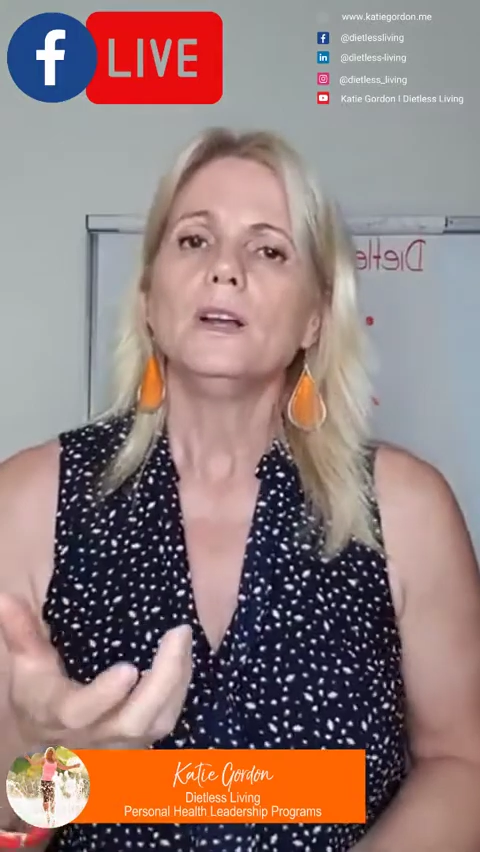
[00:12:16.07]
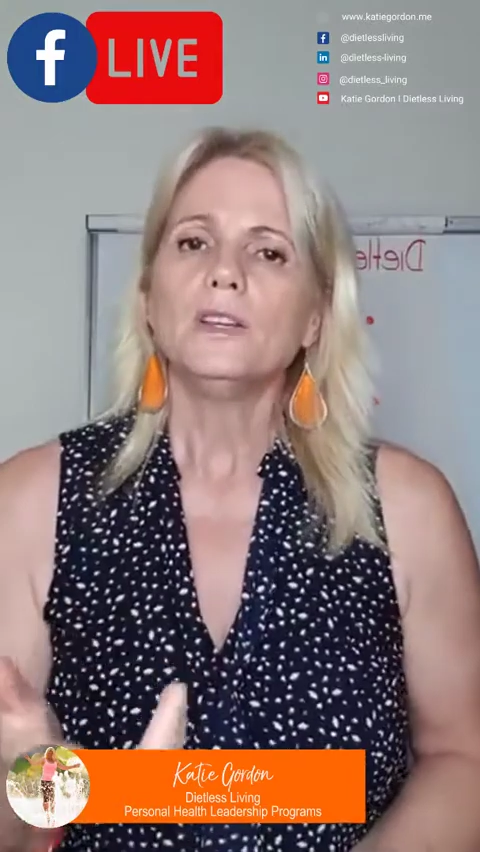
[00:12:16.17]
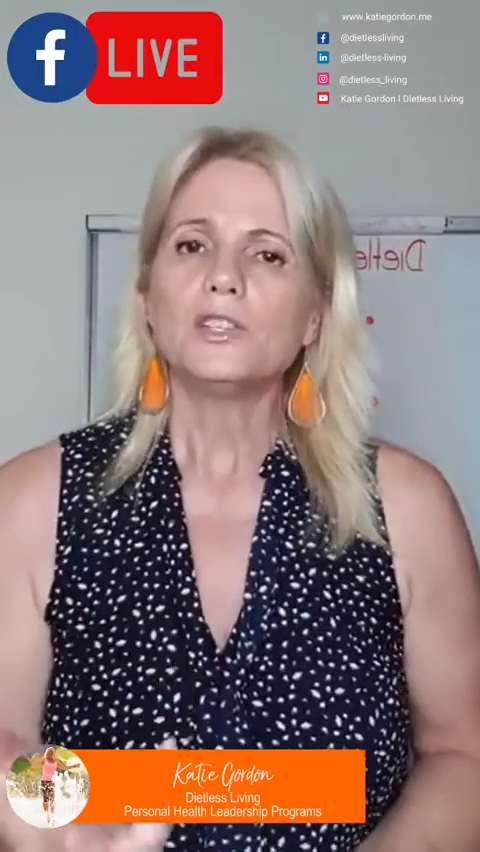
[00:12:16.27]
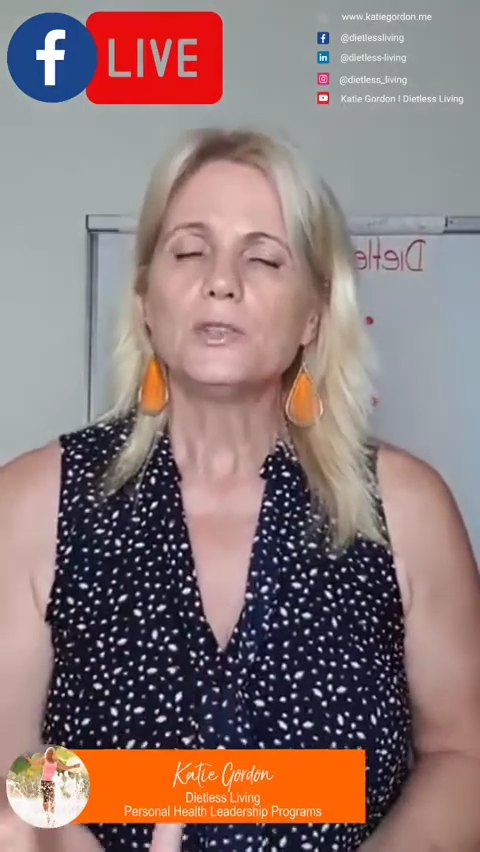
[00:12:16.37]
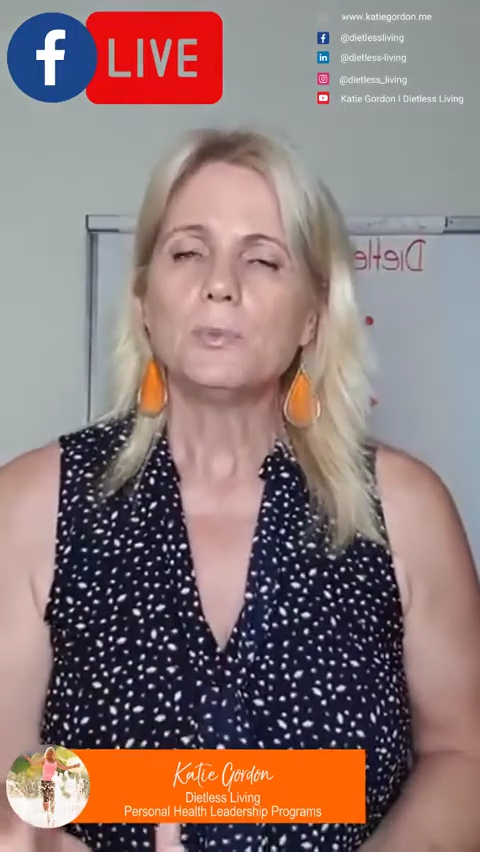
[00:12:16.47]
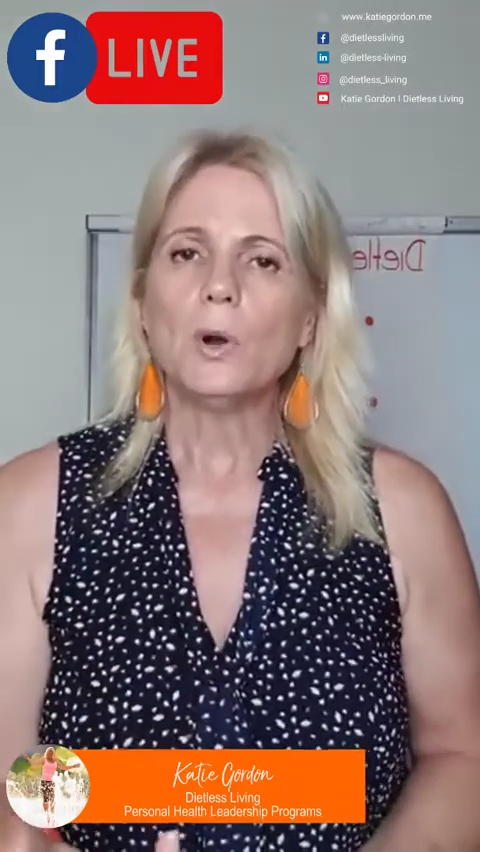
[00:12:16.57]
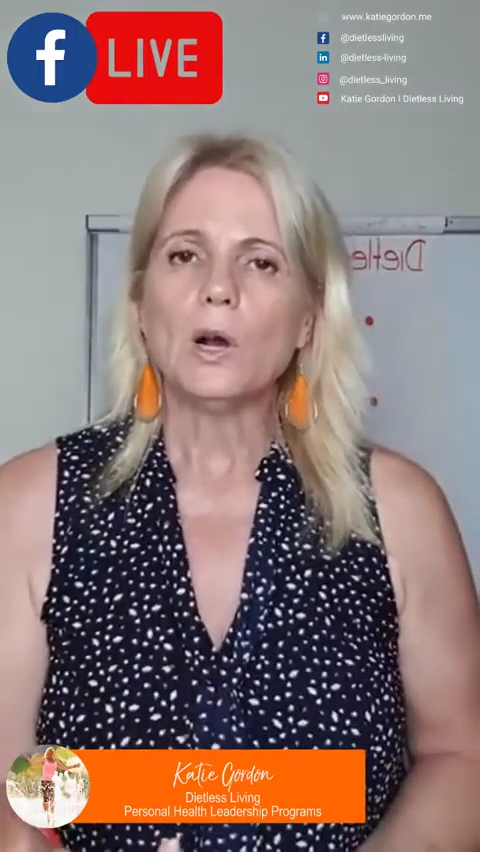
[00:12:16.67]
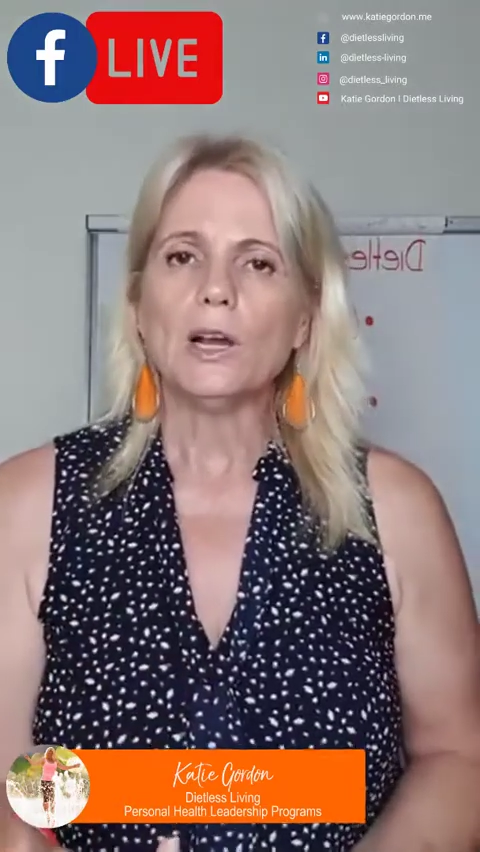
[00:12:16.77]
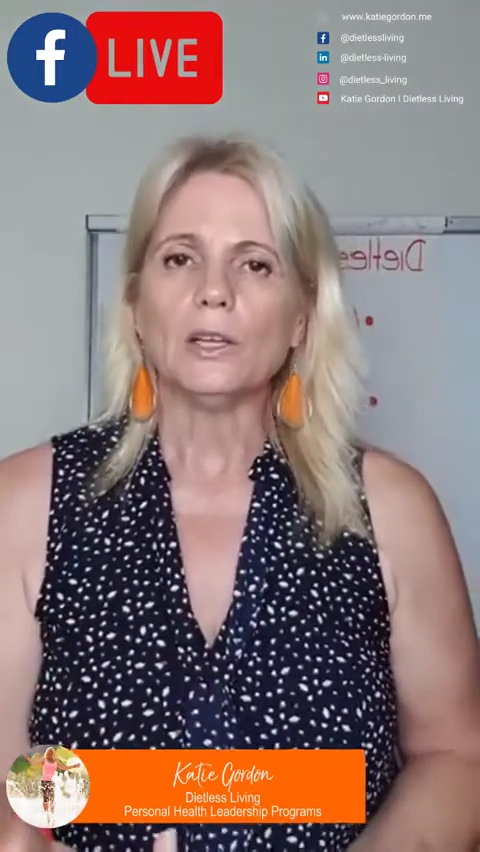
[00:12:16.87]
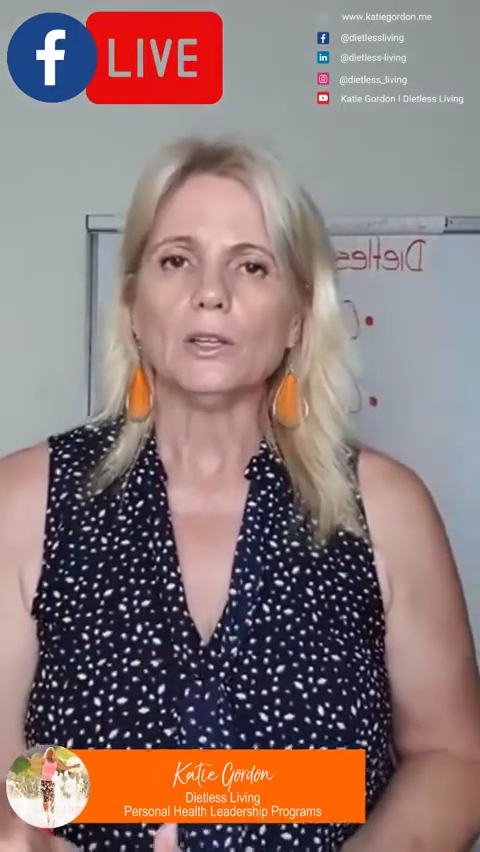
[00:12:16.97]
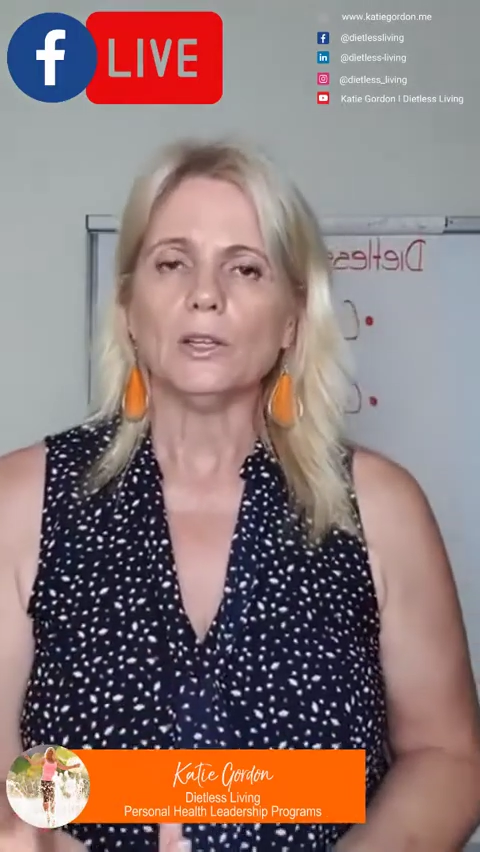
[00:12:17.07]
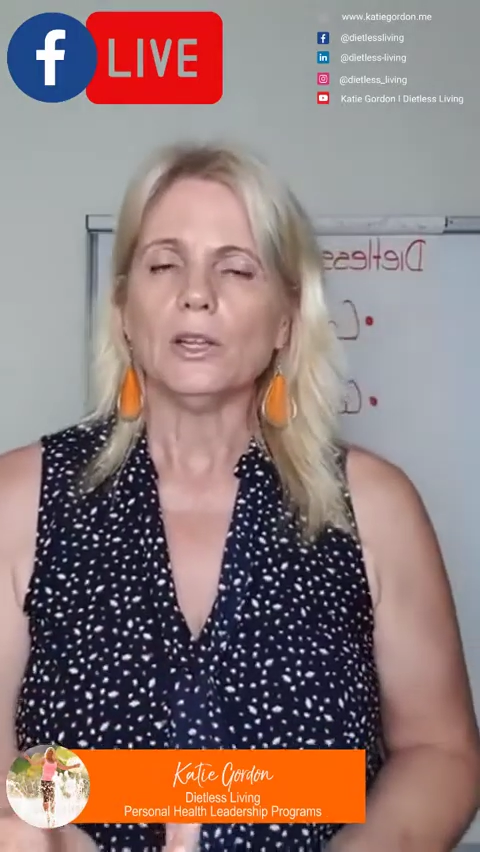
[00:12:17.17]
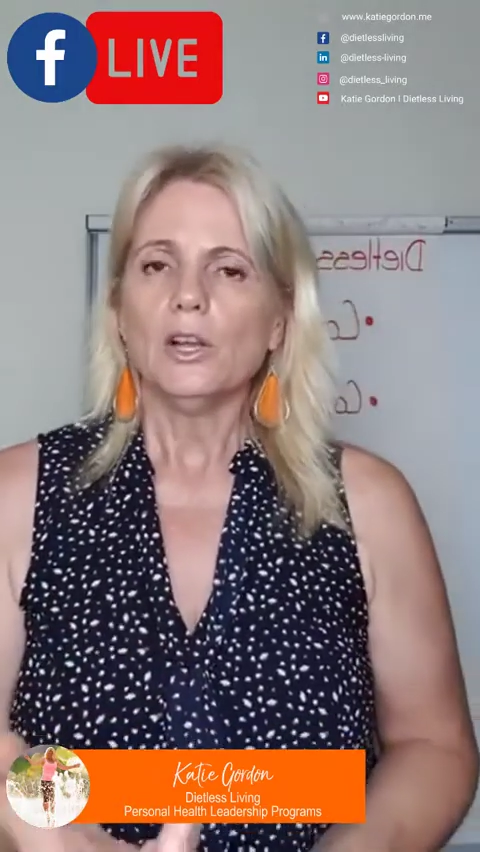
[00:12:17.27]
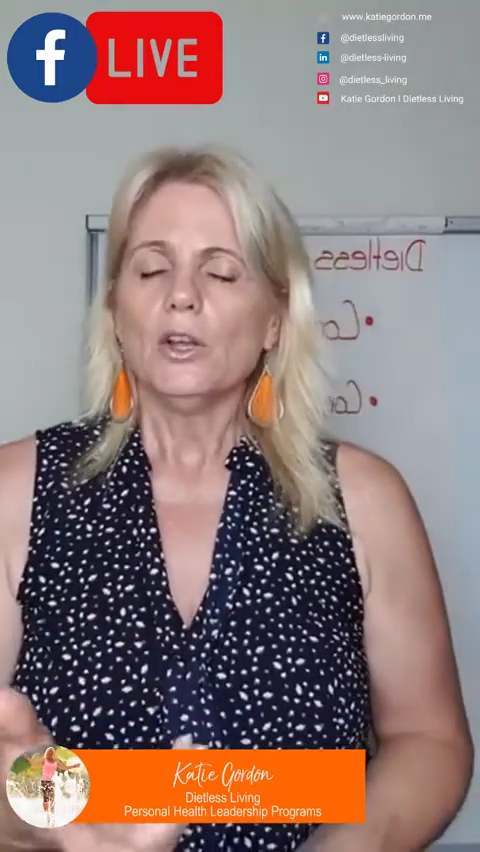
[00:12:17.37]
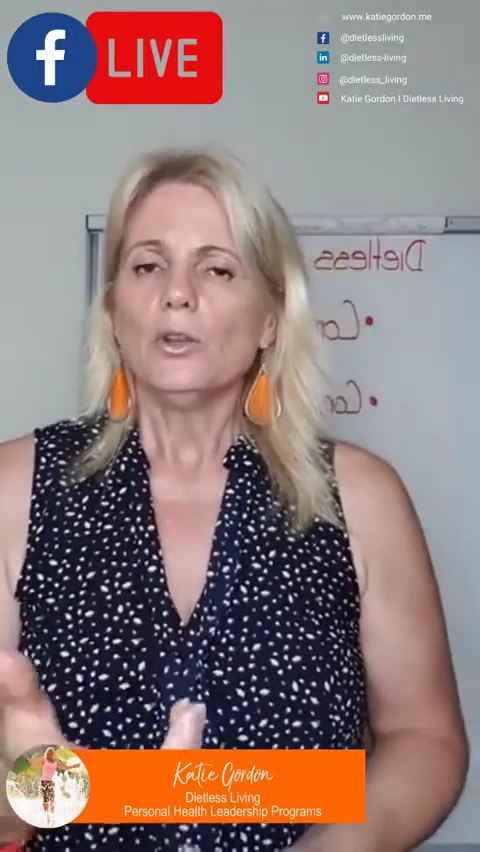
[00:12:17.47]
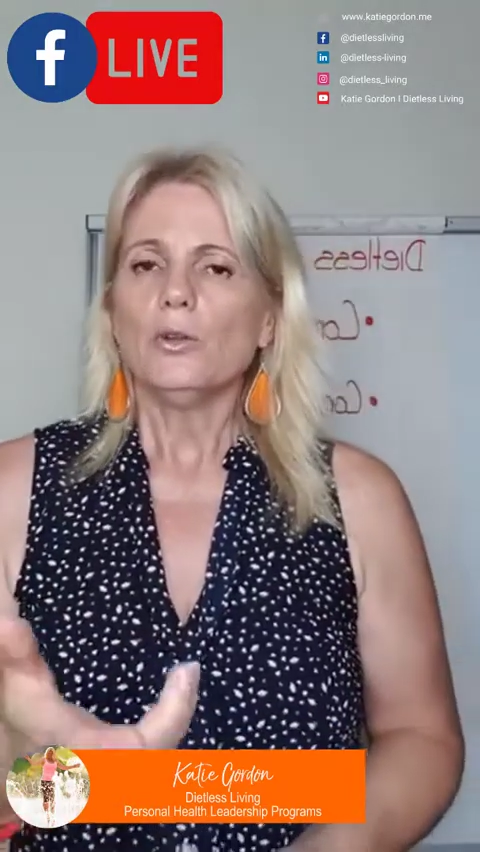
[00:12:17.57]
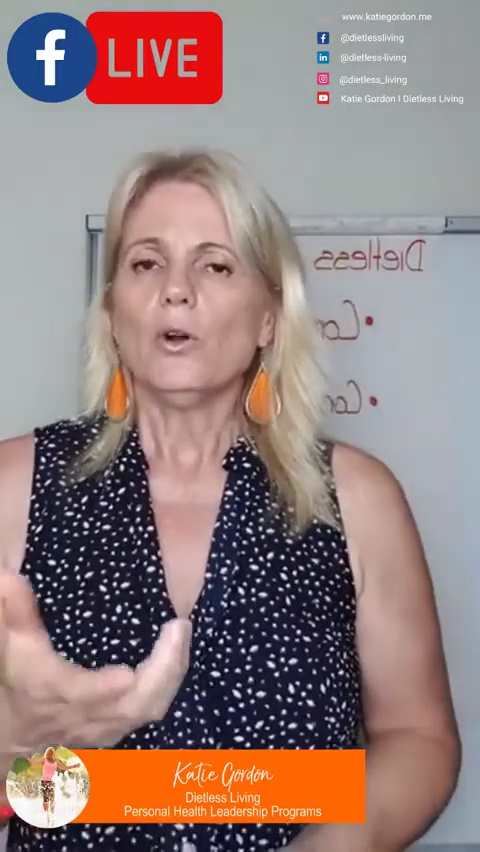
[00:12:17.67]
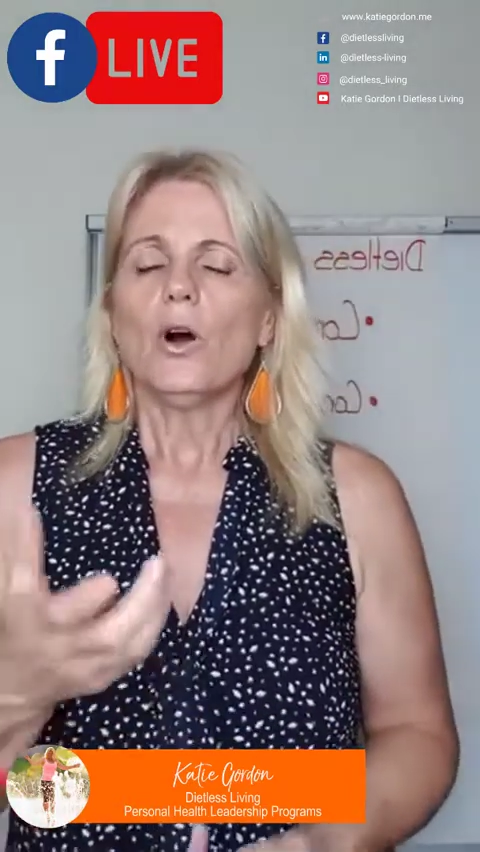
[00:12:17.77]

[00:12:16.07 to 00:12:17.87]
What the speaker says: smile. Your